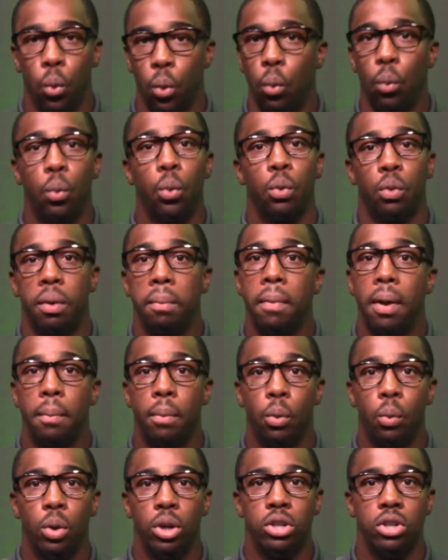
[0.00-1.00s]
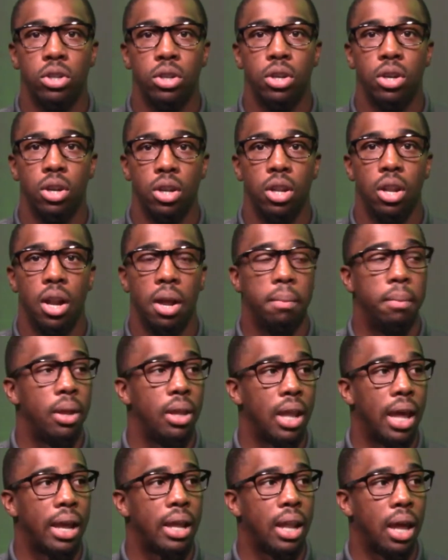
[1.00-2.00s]
remember what you're, you know what I
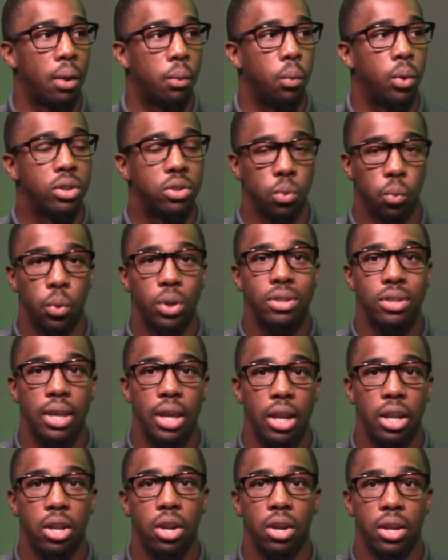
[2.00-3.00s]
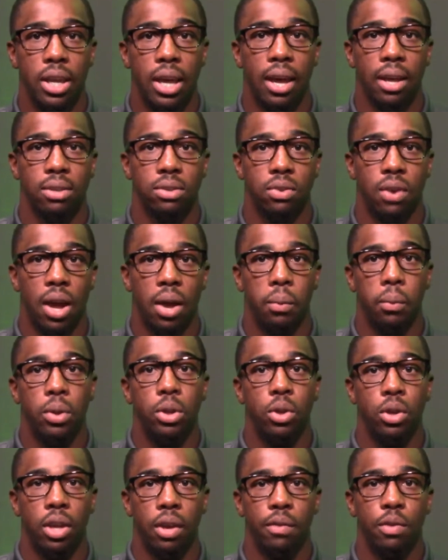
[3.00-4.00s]
mean? Like what's getting your yes, right? When
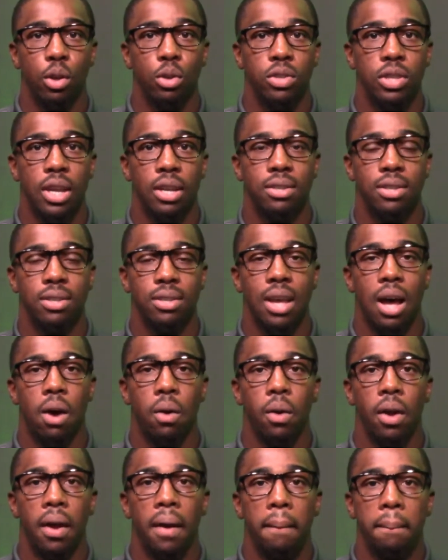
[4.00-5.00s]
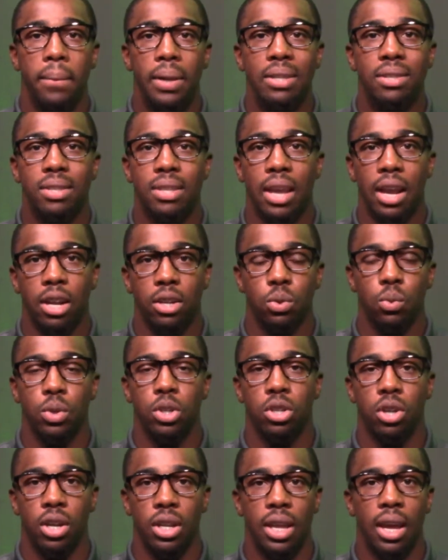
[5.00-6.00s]
you give those yeses out, be scarce
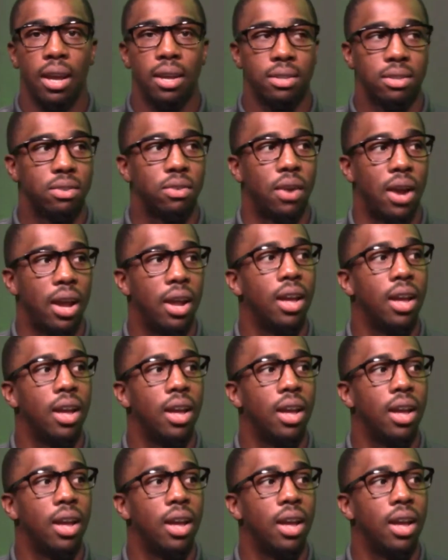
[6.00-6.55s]
with your yes, right?